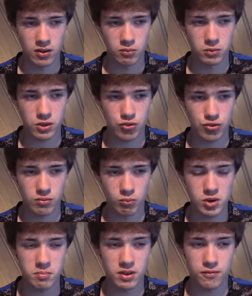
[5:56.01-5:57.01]
which
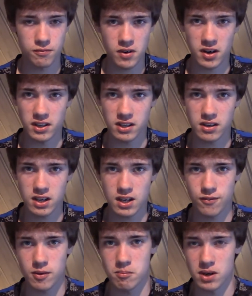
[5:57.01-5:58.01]
would be fine
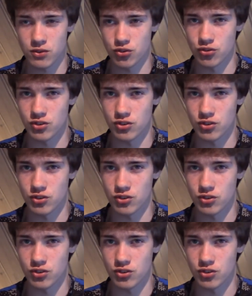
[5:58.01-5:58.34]
if it measures